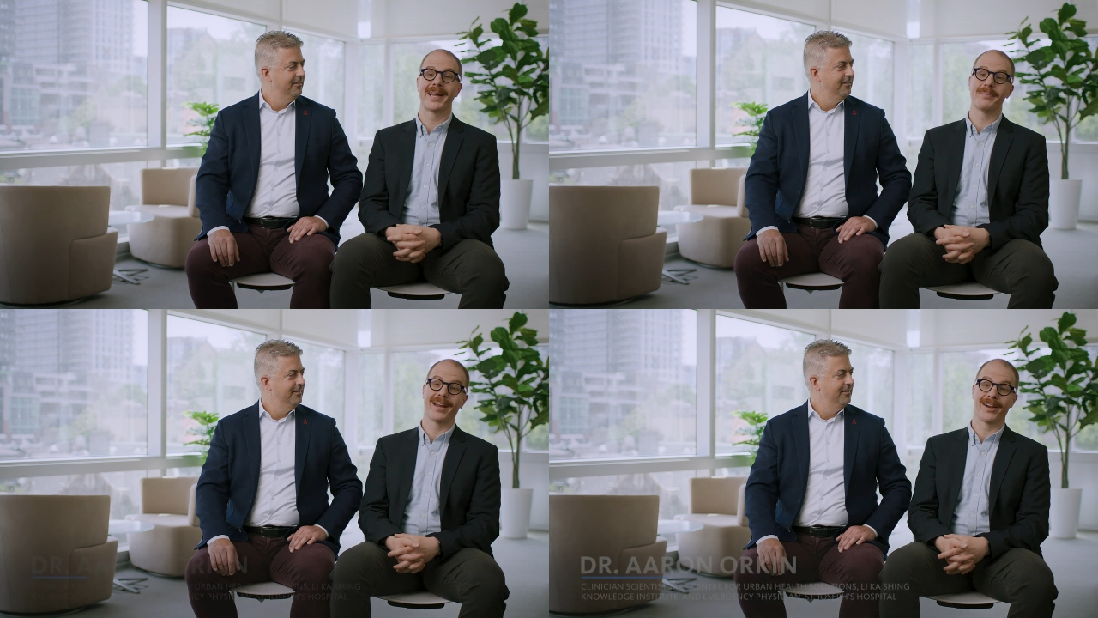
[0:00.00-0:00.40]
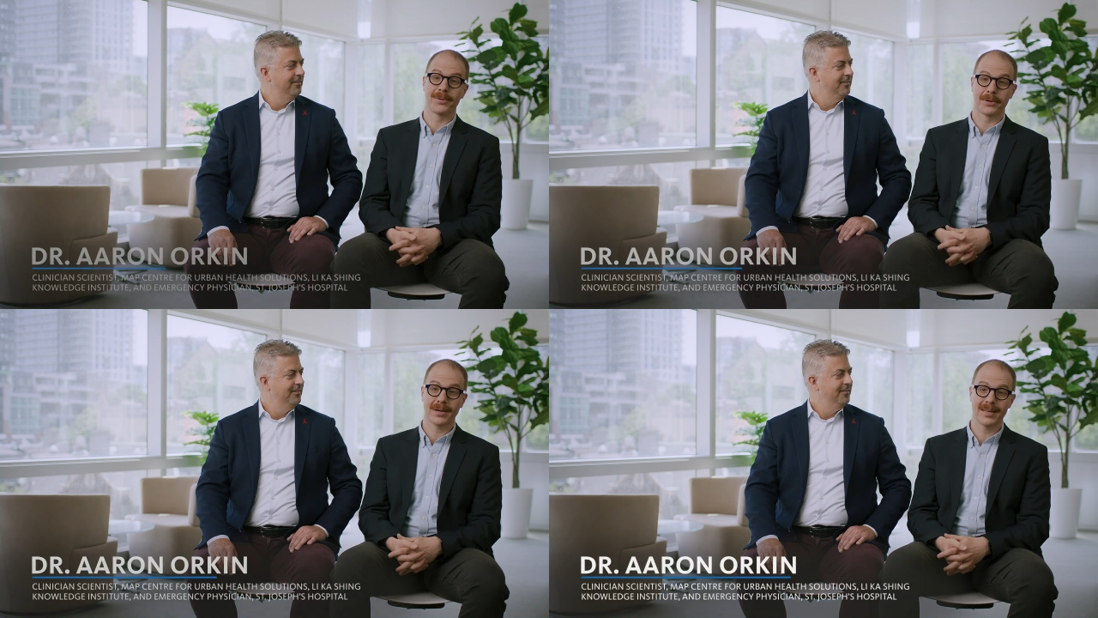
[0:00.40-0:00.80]
Speaker 1: I'm
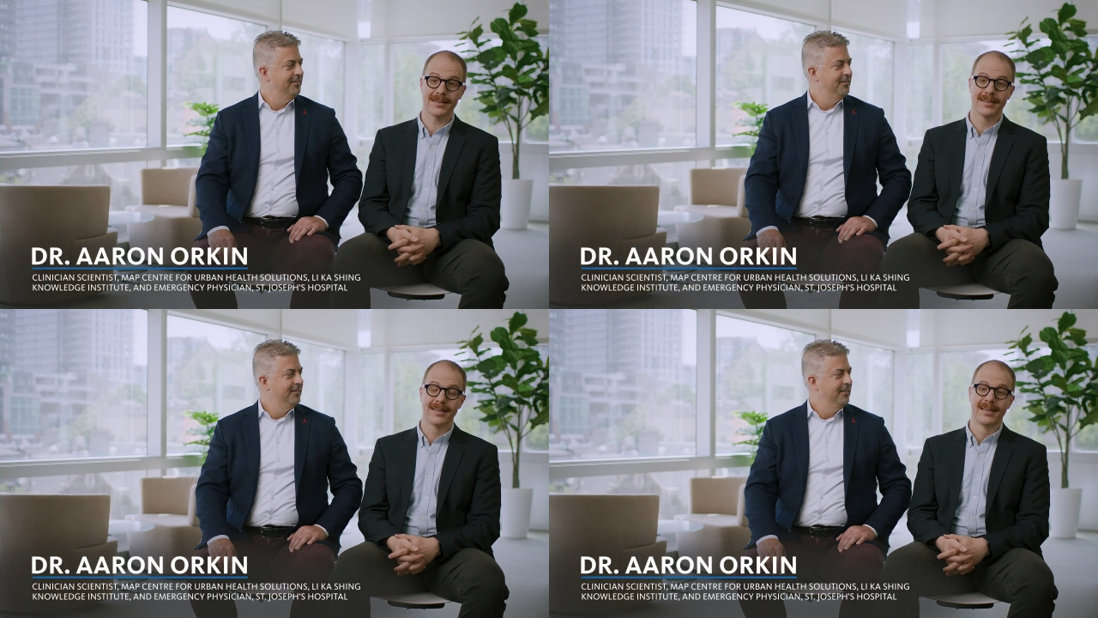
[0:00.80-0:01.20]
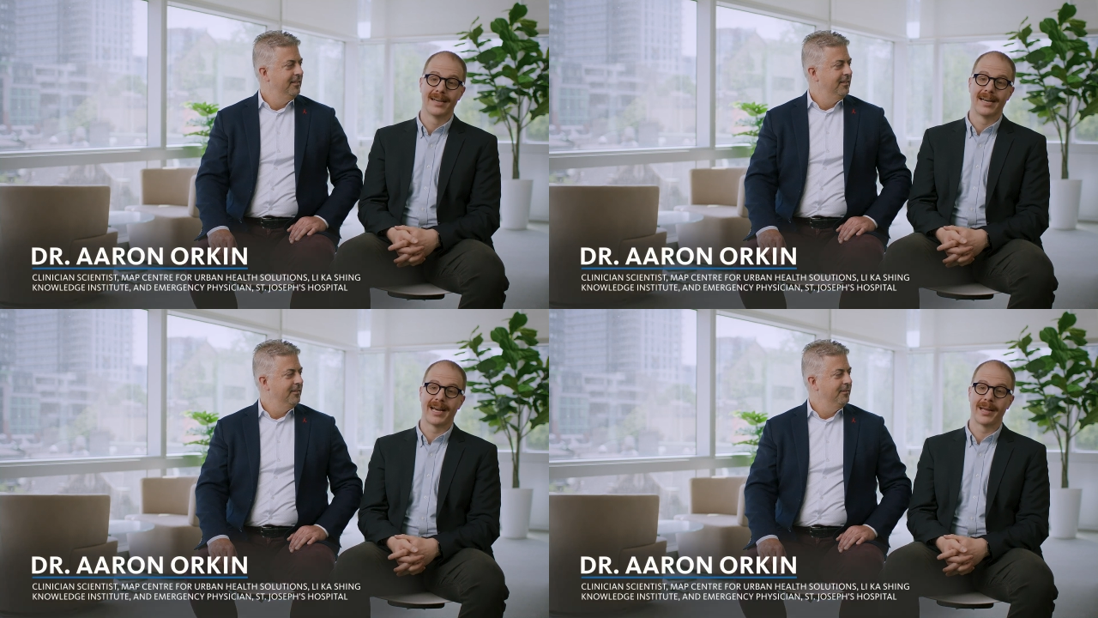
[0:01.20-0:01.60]
Aaron Orkin.
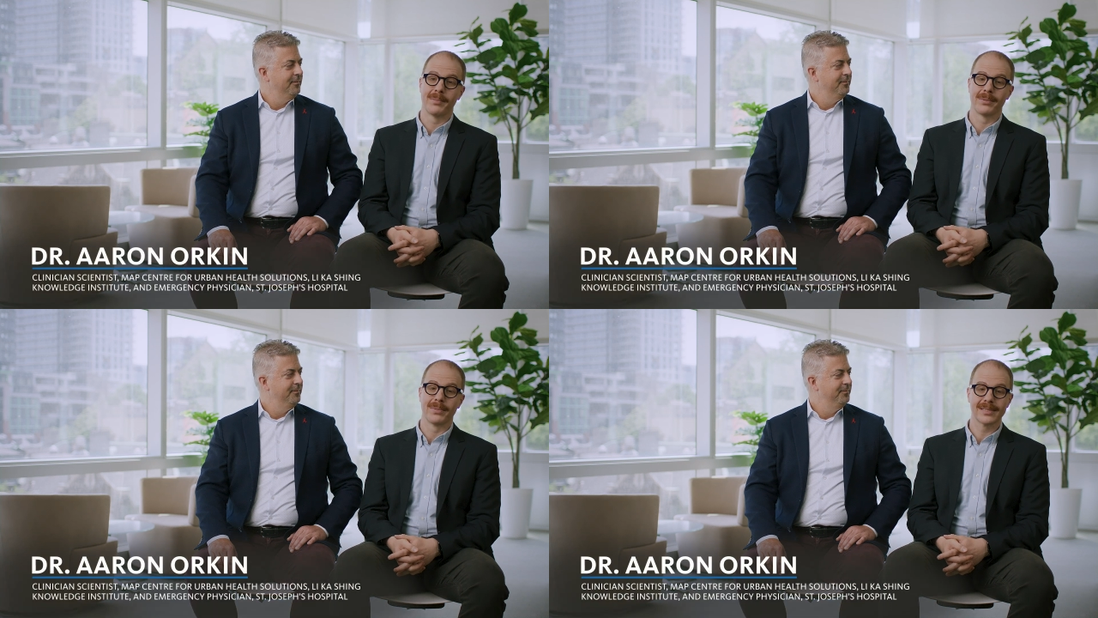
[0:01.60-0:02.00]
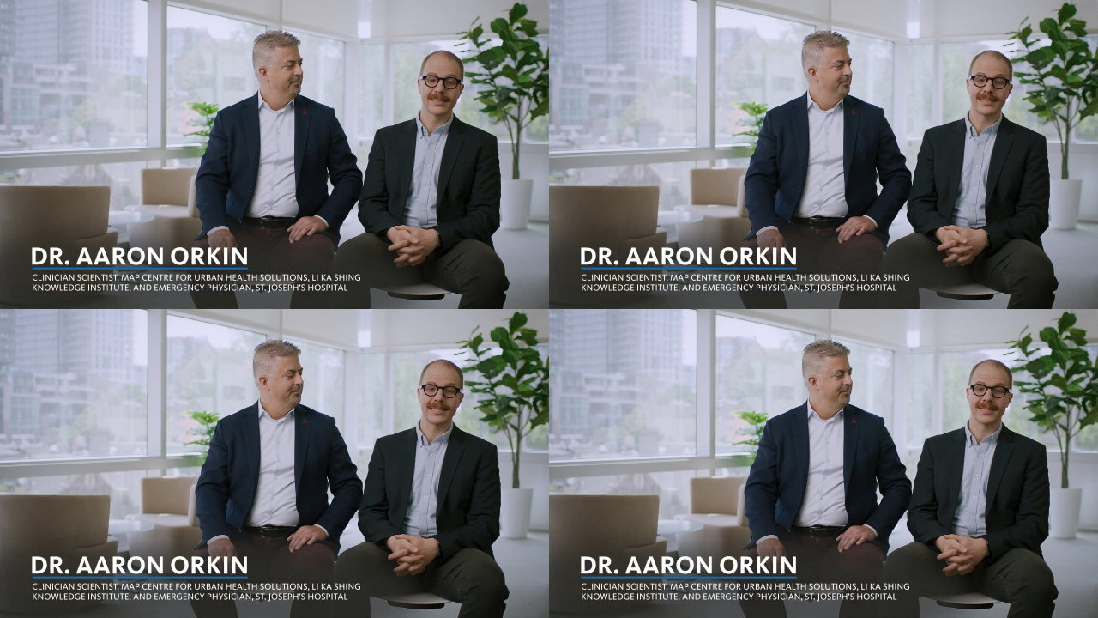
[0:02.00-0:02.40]
I'm an
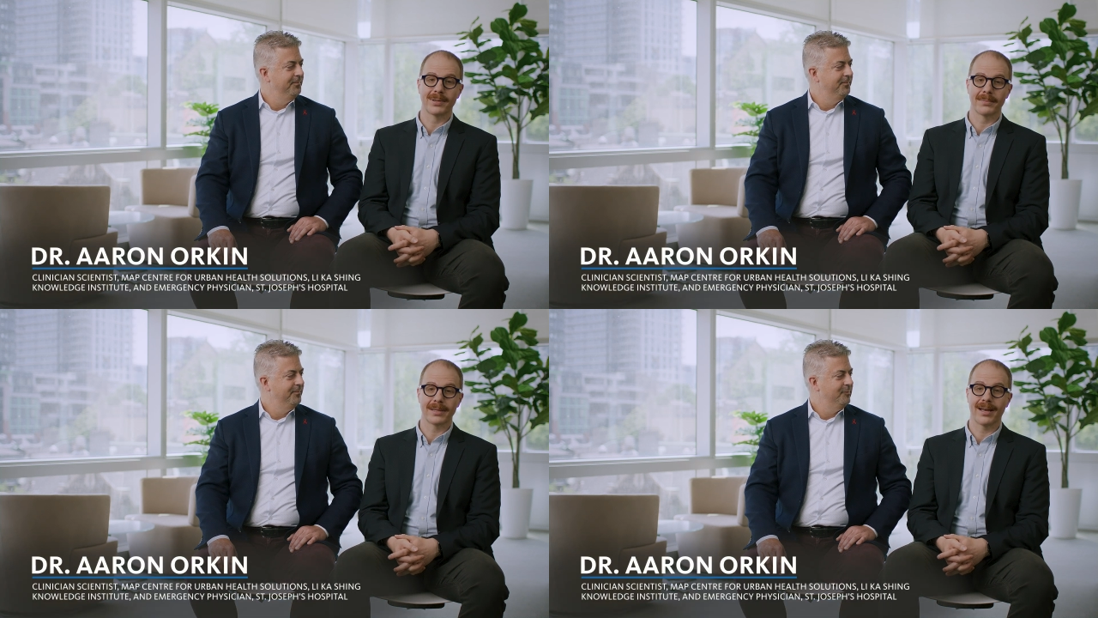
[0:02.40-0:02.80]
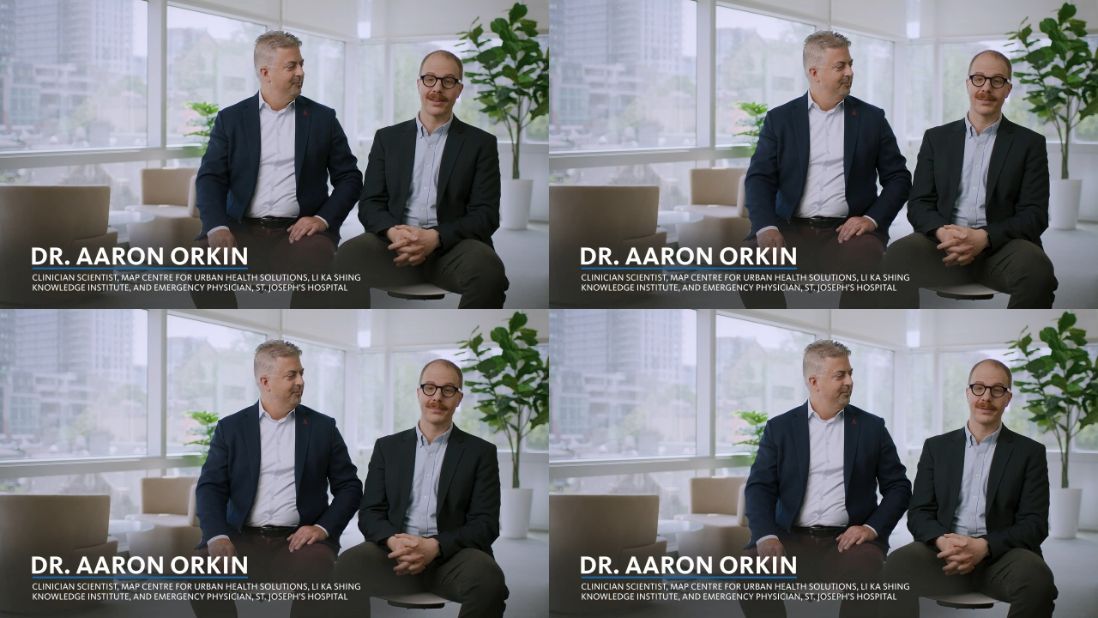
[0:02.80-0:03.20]
emergency and public
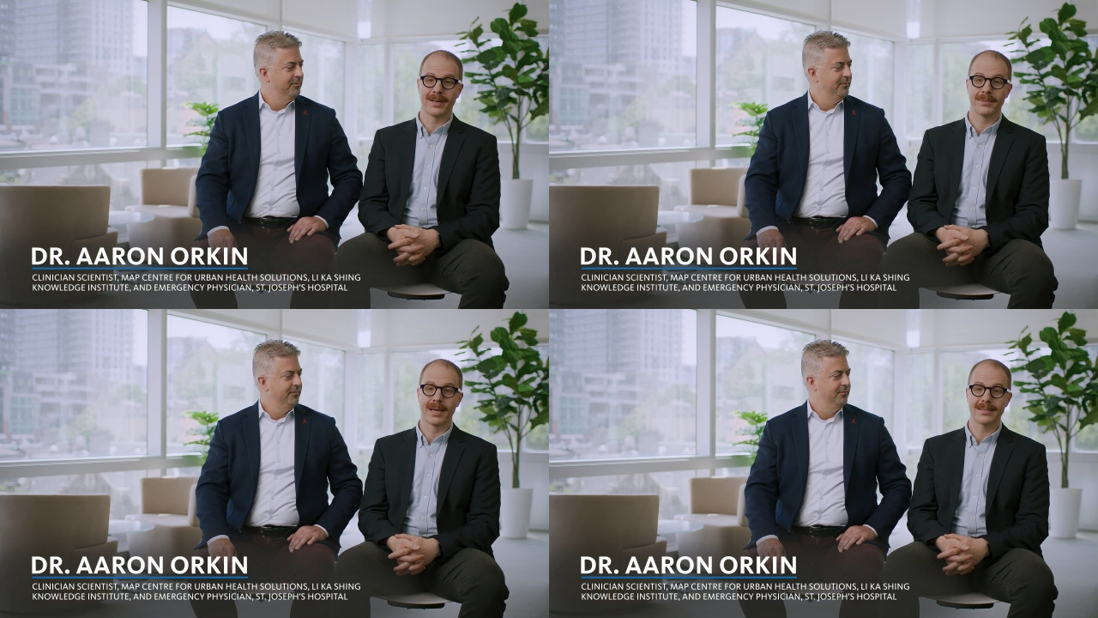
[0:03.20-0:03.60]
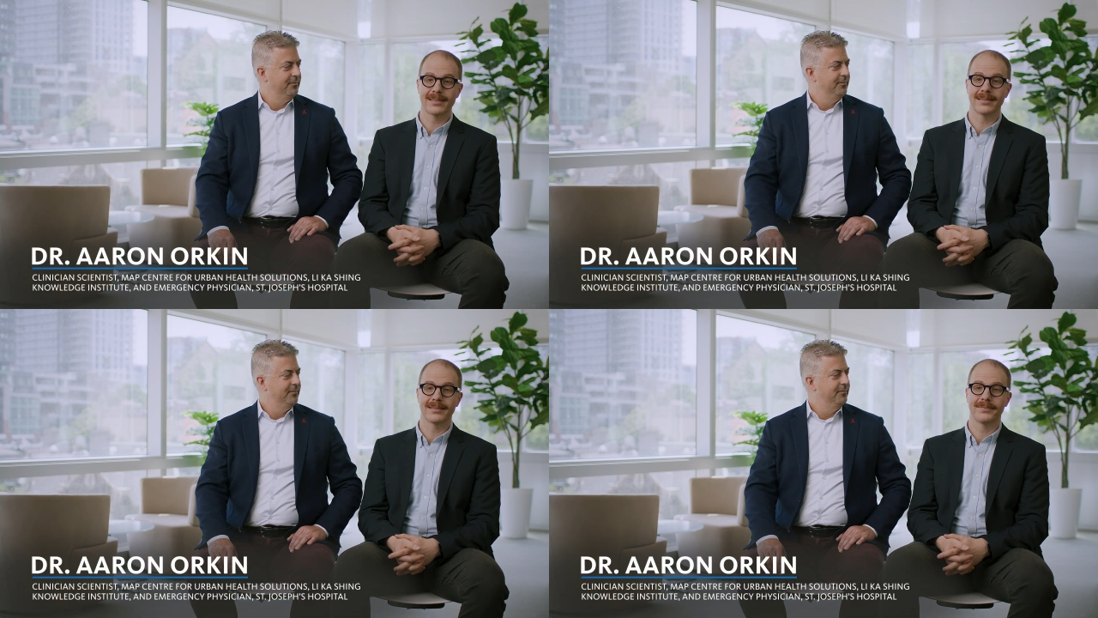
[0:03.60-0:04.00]
health and preventive
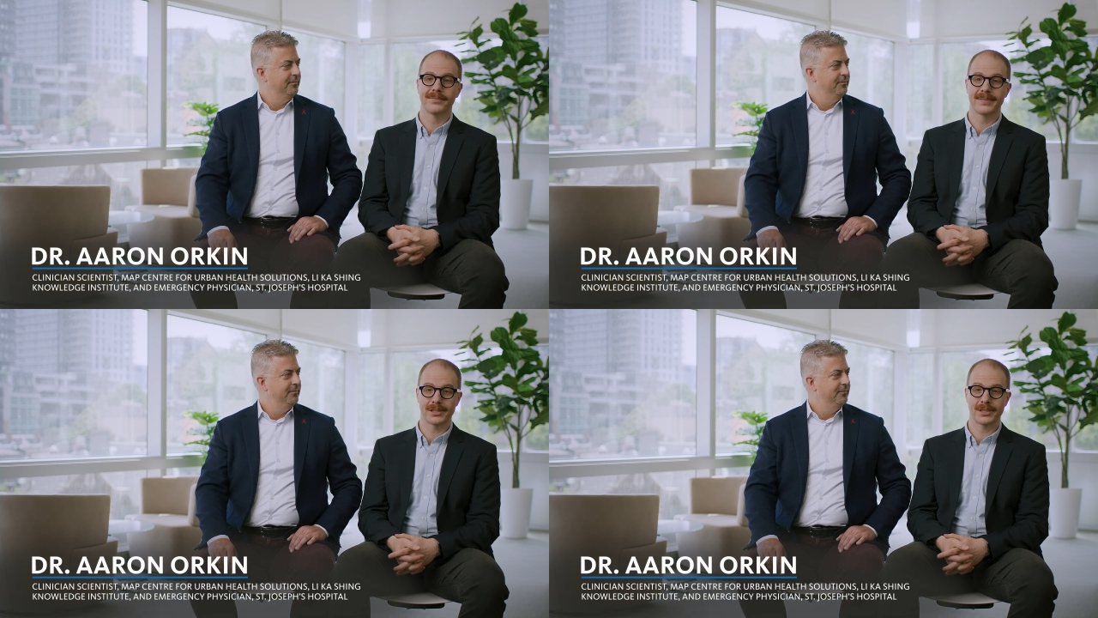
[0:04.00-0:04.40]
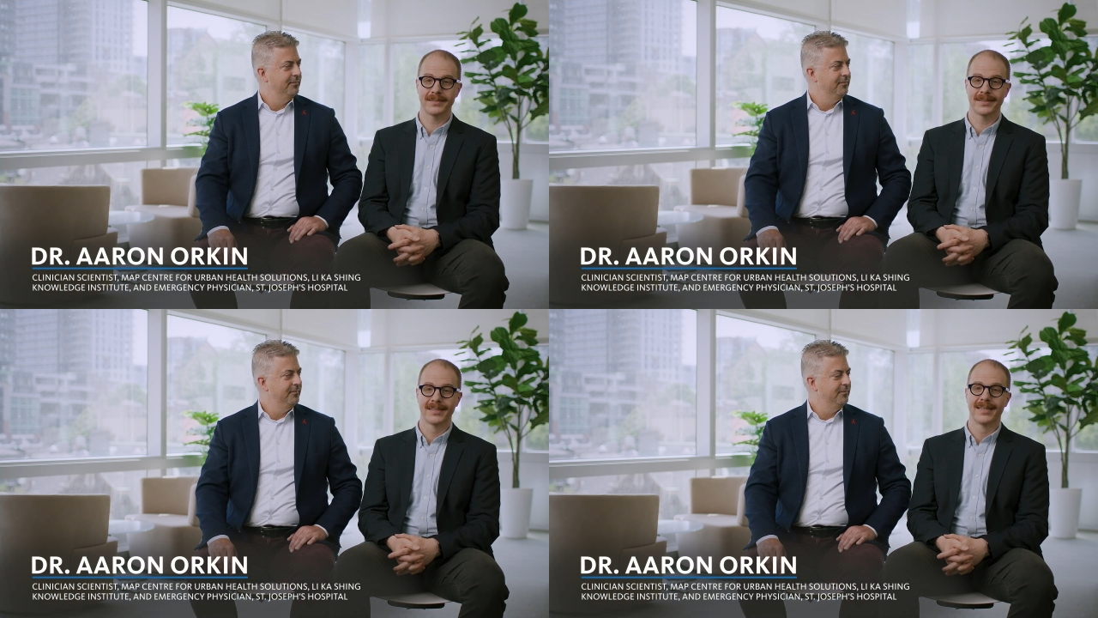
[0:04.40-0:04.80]
medicine physician,